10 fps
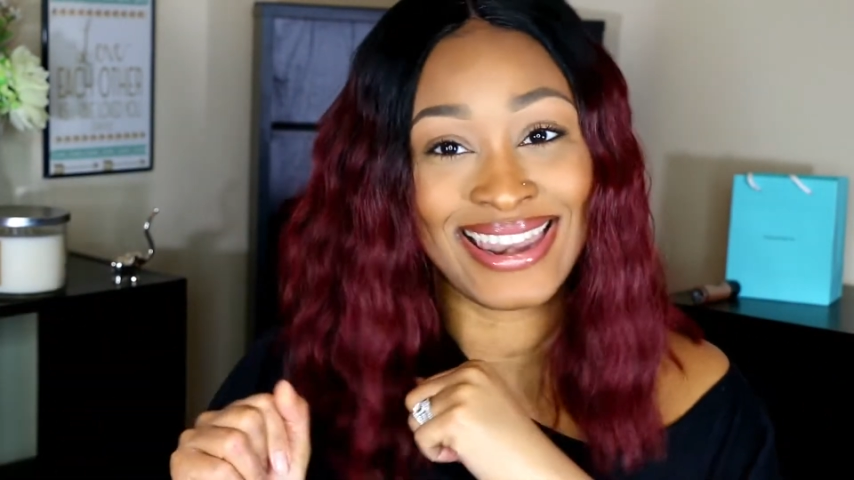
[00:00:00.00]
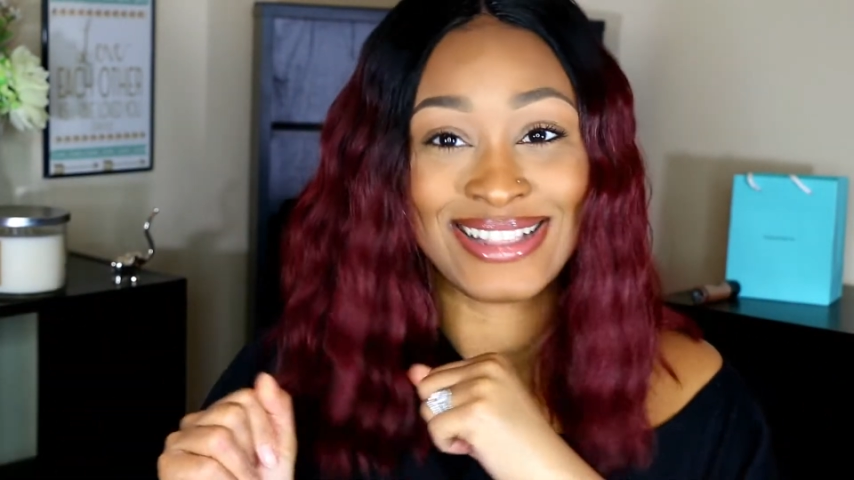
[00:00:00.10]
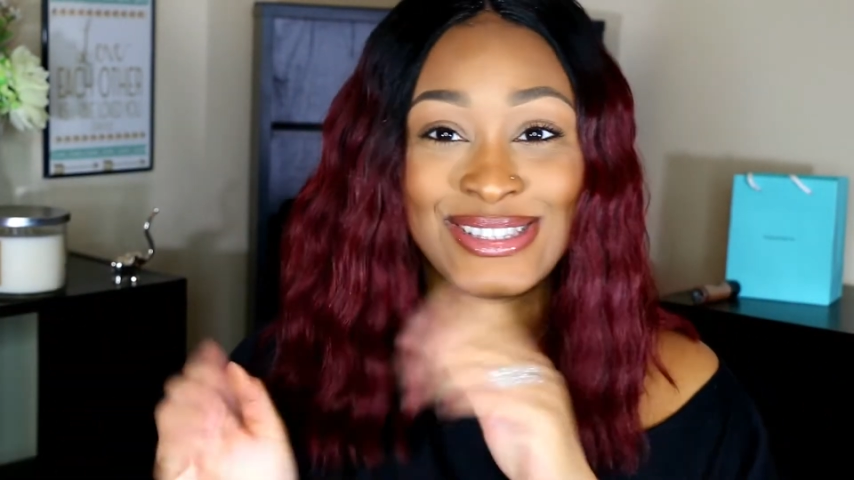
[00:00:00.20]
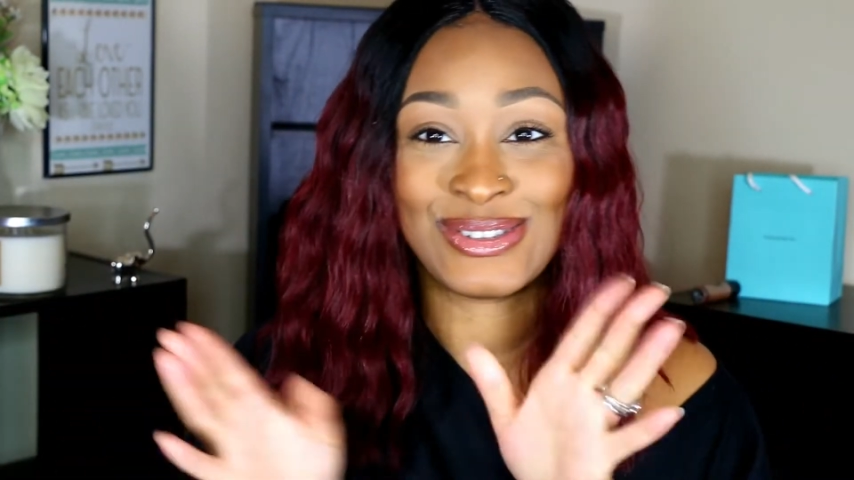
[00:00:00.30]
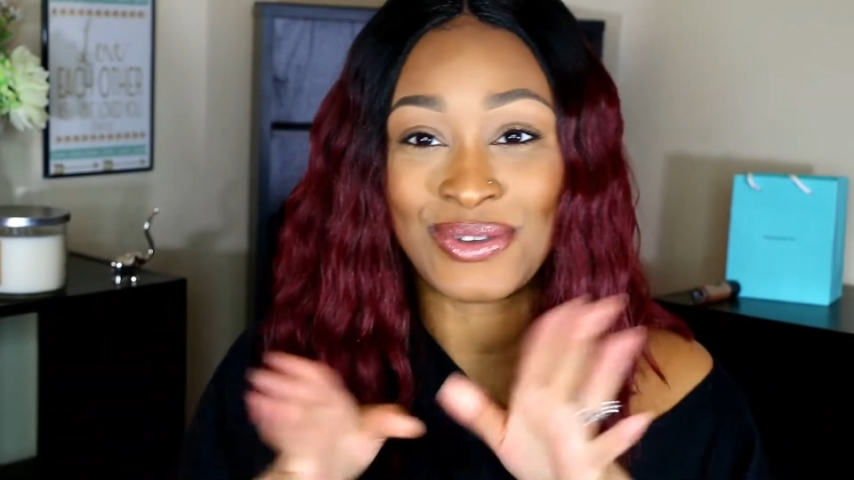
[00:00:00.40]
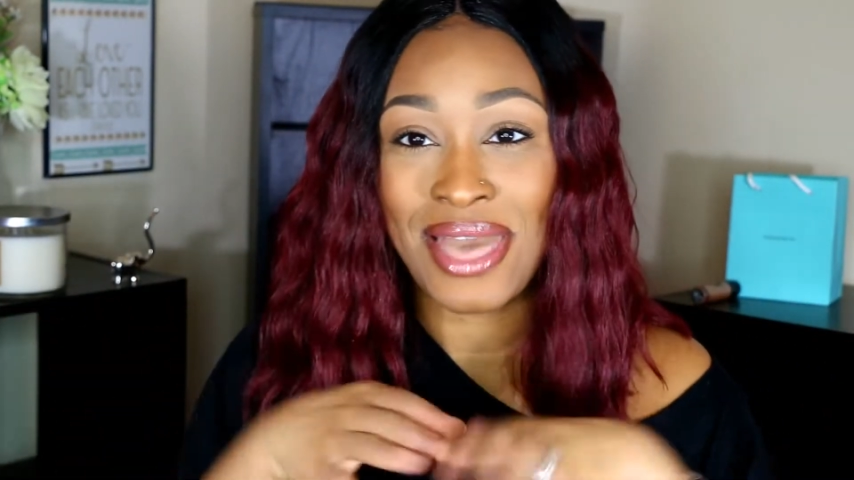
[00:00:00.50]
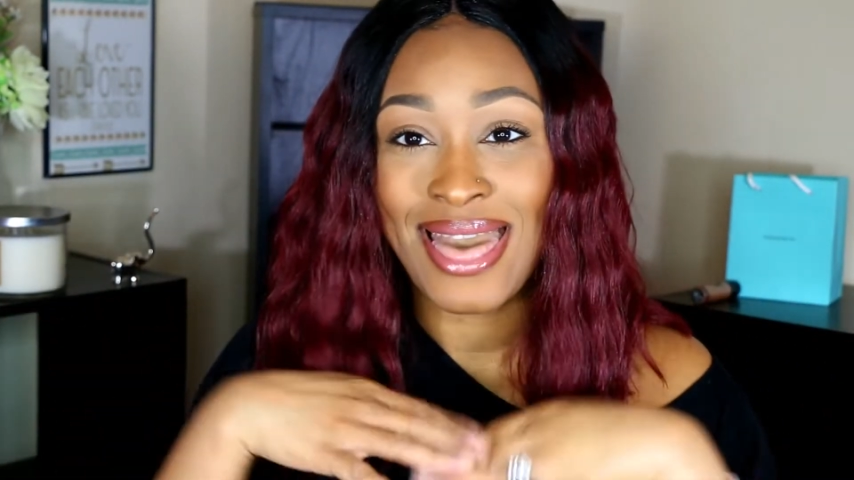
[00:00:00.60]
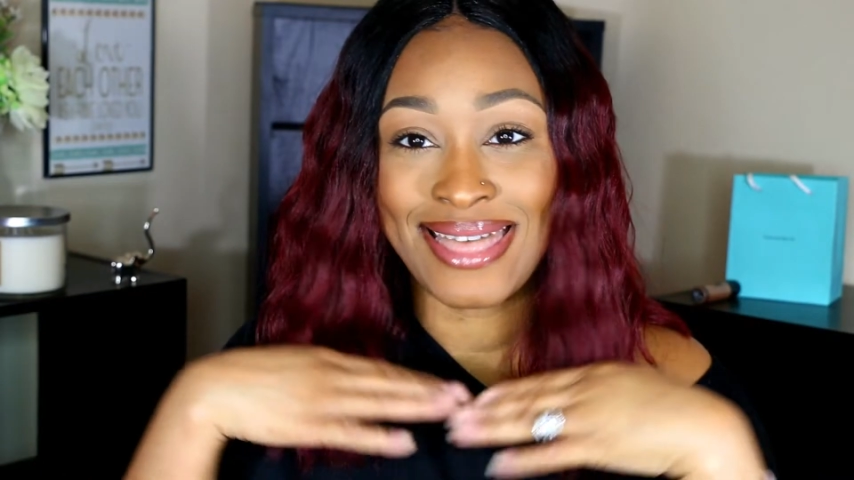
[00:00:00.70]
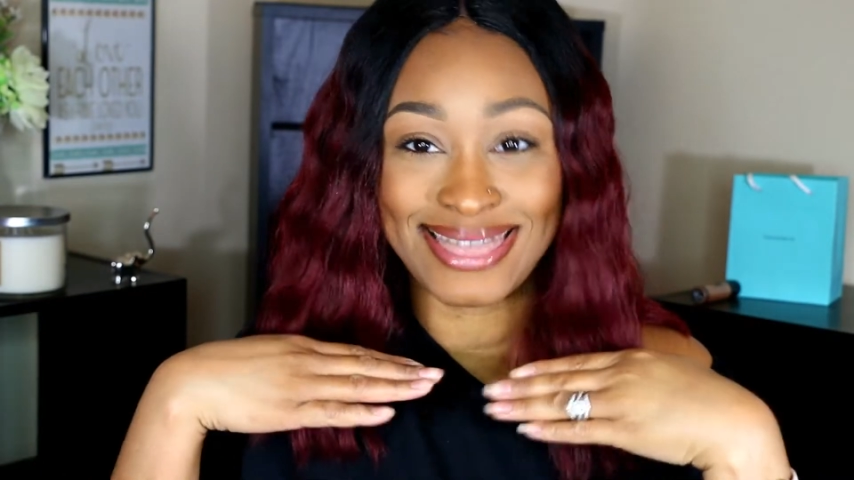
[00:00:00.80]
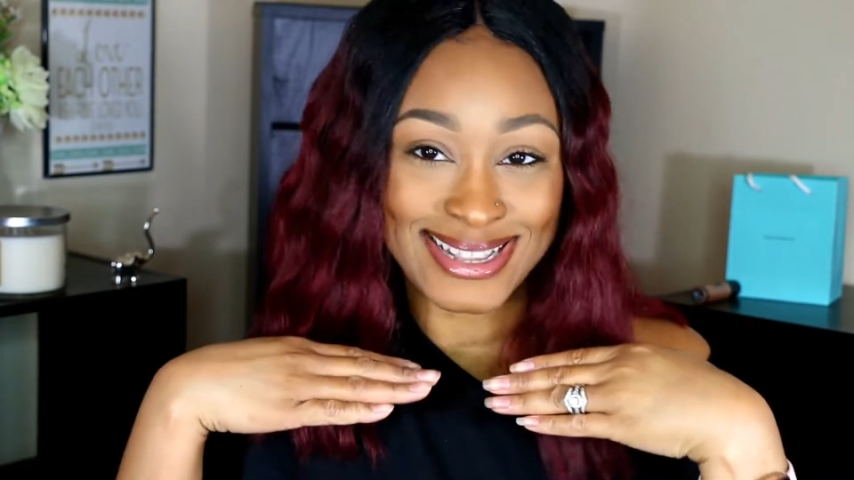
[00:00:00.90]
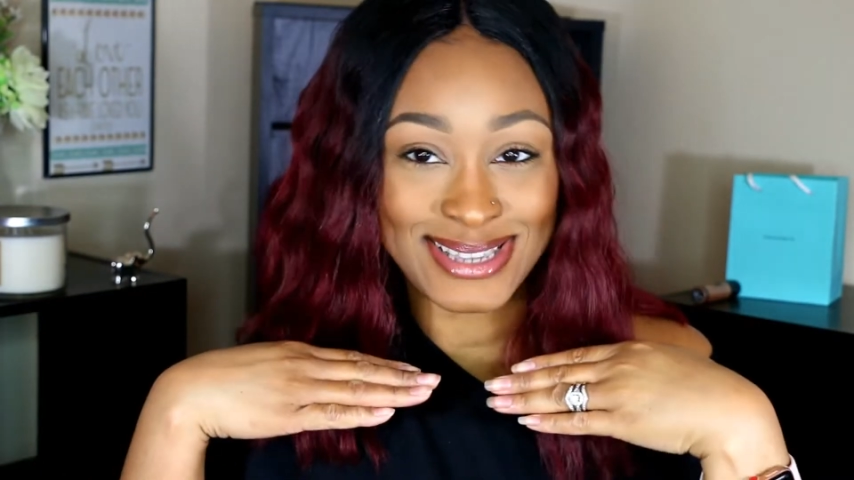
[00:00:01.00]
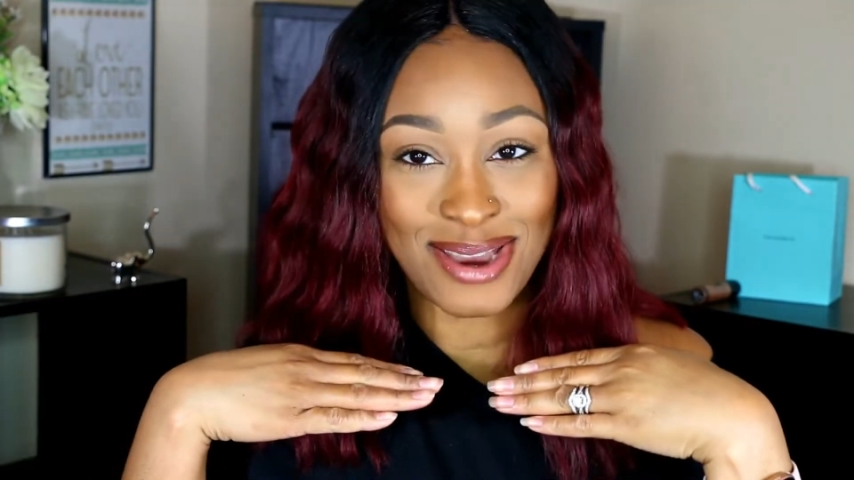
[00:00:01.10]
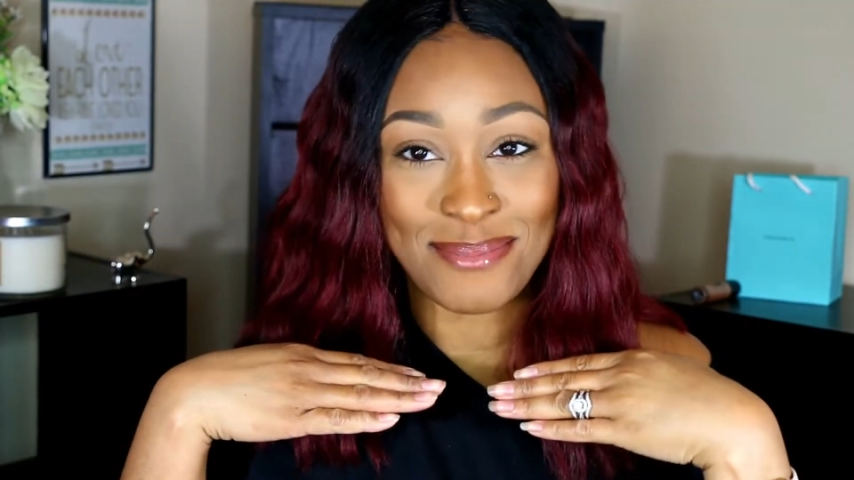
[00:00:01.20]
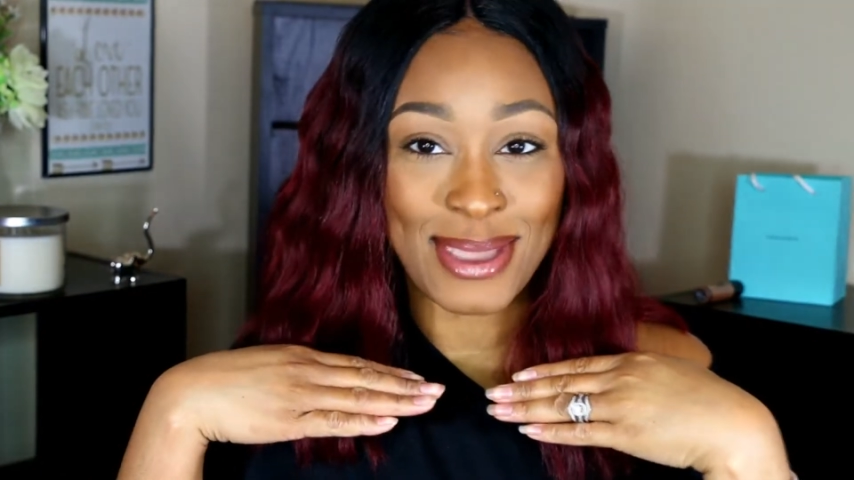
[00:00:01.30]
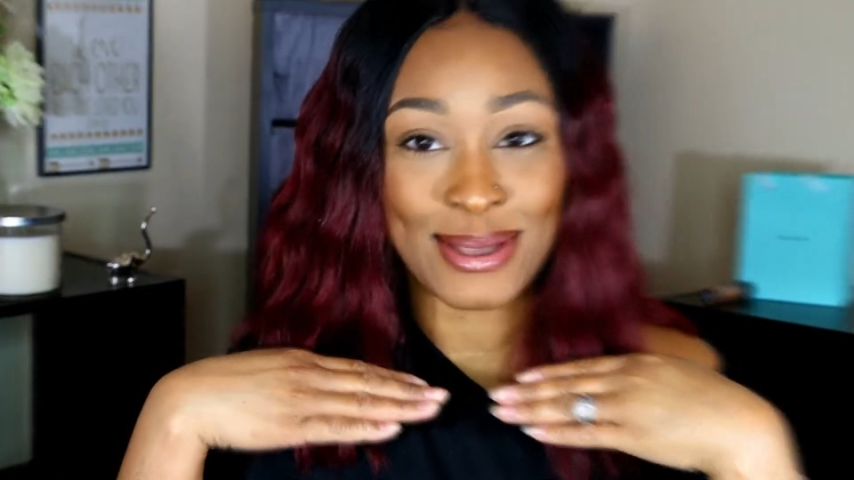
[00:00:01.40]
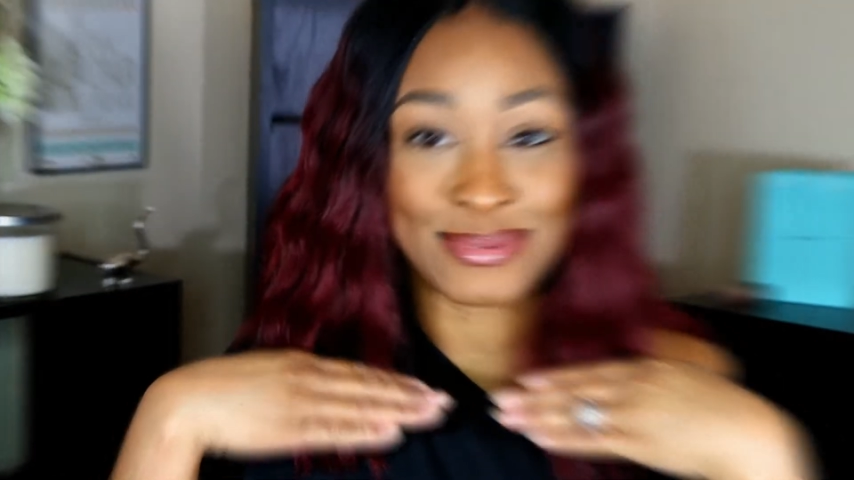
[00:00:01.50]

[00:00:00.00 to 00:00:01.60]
into this hair makeup